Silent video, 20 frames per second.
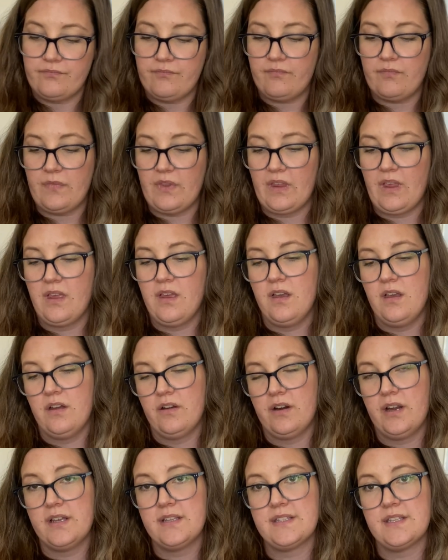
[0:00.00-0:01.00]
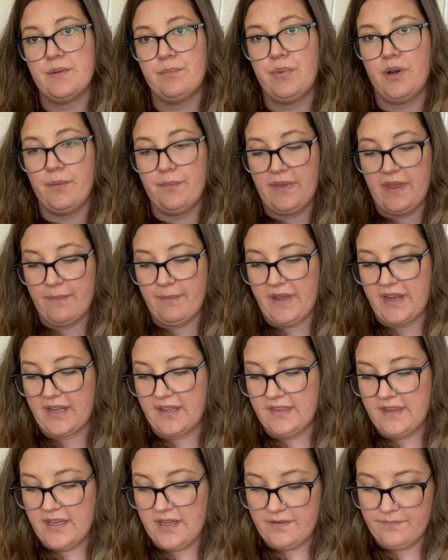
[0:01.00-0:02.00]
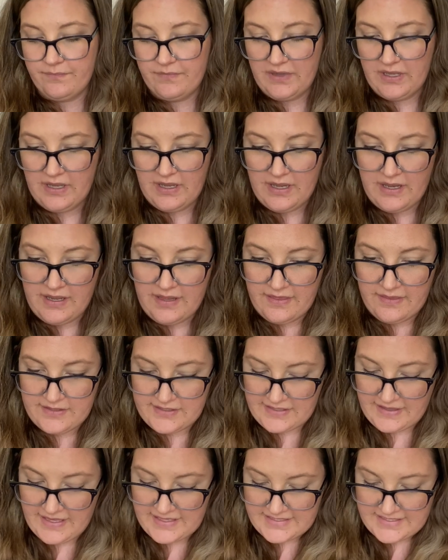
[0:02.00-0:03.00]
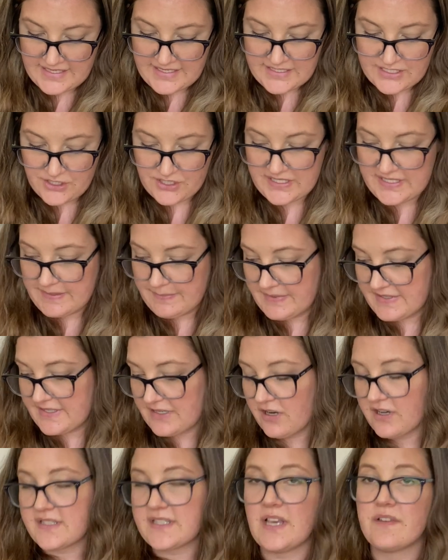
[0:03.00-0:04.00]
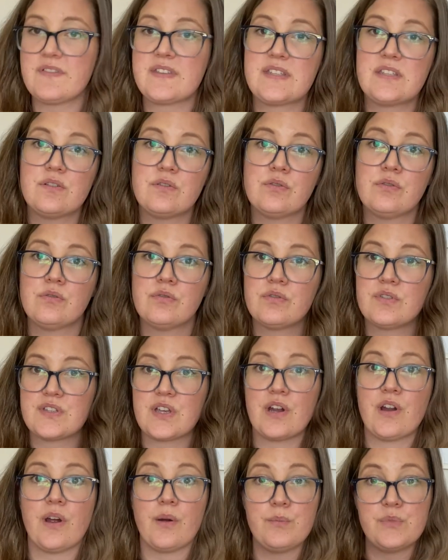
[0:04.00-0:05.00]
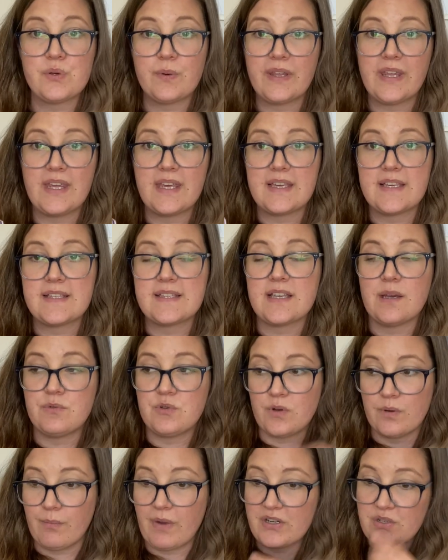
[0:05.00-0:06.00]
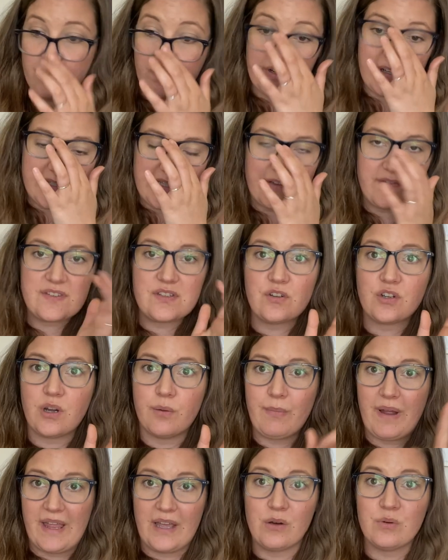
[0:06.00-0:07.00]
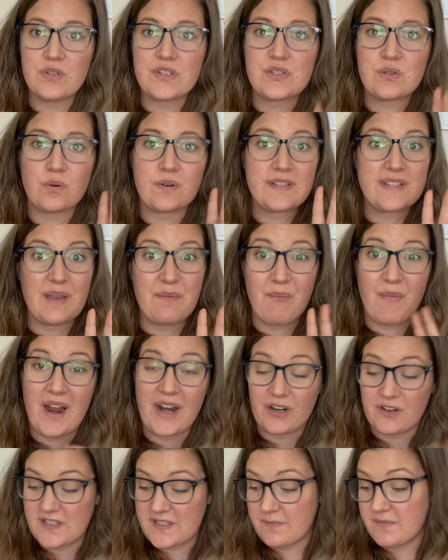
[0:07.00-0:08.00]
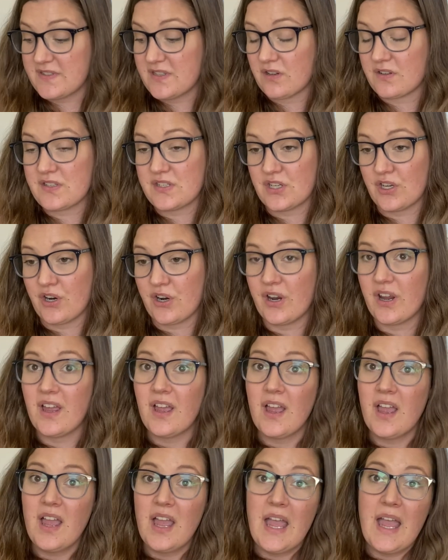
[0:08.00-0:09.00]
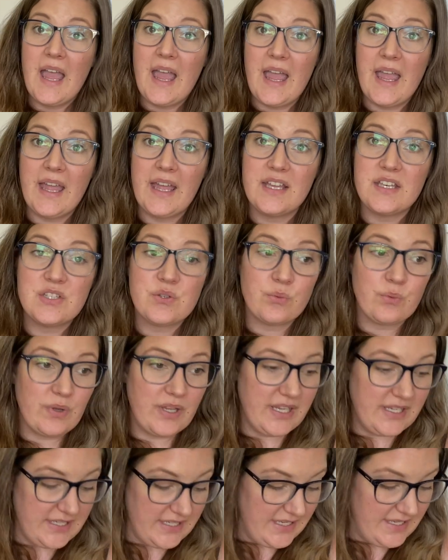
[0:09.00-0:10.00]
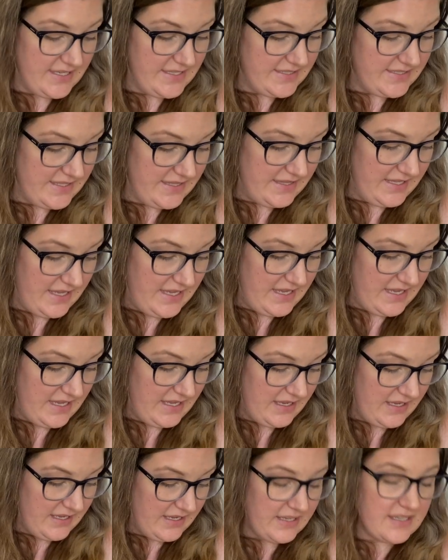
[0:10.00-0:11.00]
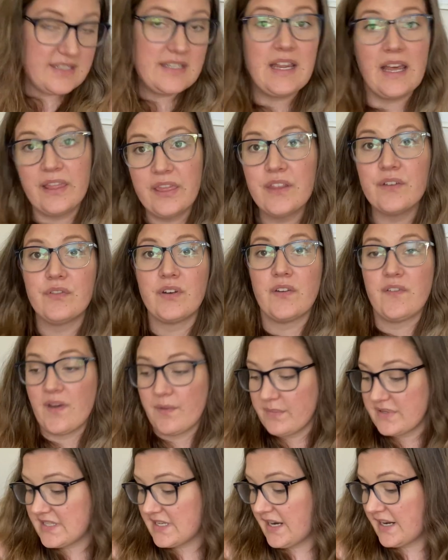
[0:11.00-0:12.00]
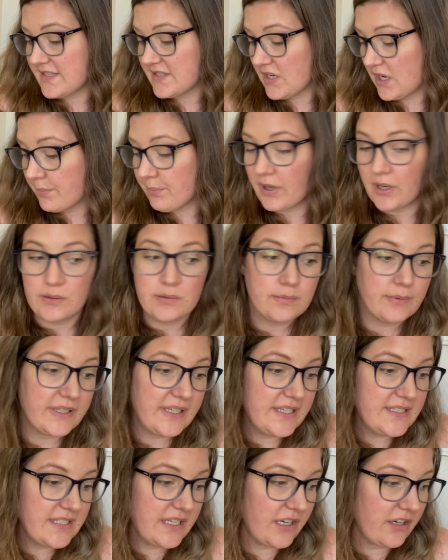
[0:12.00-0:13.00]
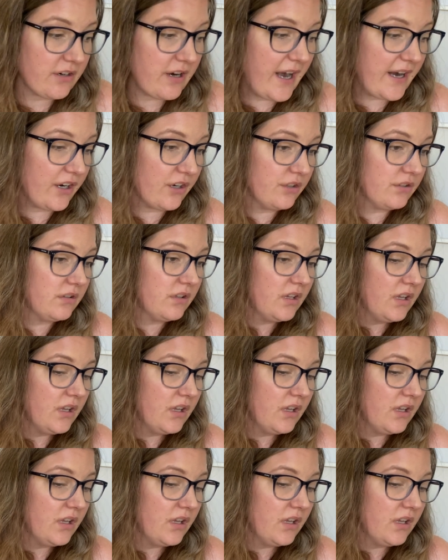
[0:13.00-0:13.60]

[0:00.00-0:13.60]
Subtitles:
Alright, so pop that back in there. That's his Christmas socks. I'm doing his, I'm doing my daughter's. I've still got my eldest daughter's and my Christmas socks to go. And it is the 10th of November today, so I probably need to get a crack on.